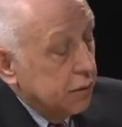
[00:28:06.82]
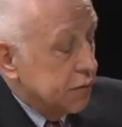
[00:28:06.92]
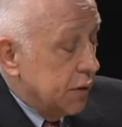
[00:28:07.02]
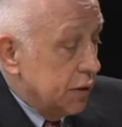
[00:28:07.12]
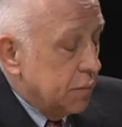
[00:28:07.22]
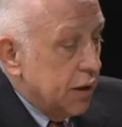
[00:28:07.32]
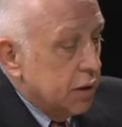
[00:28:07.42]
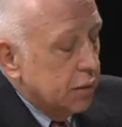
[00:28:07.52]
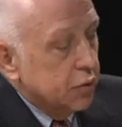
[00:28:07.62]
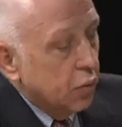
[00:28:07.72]
those things may
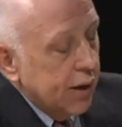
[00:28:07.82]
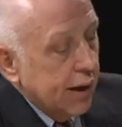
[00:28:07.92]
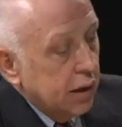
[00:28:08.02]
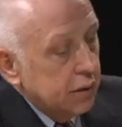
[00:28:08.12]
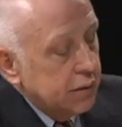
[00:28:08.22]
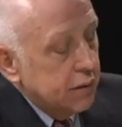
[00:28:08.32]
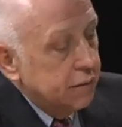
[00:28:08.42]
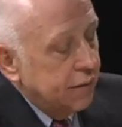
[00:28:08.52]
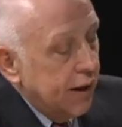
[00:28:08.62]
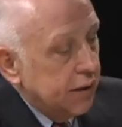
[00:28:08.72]
come to reality.
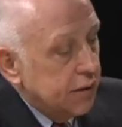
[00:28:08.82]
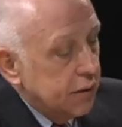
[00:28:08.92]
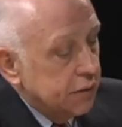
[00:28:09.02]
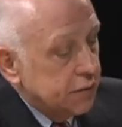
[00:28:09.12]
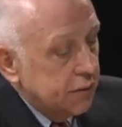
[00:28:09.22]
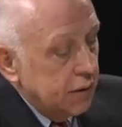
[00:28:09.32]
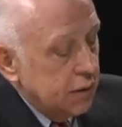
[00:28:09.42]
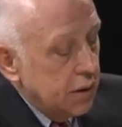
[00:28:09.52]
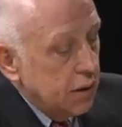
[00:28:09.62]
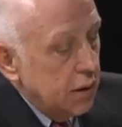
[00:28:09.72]
The fact is that
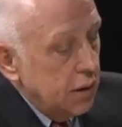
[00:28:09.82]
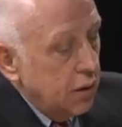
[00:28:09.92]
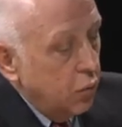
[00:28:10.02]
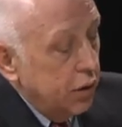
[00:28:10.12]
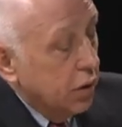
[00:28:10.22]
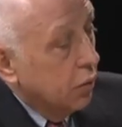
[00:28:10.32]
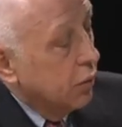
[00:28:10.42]
we are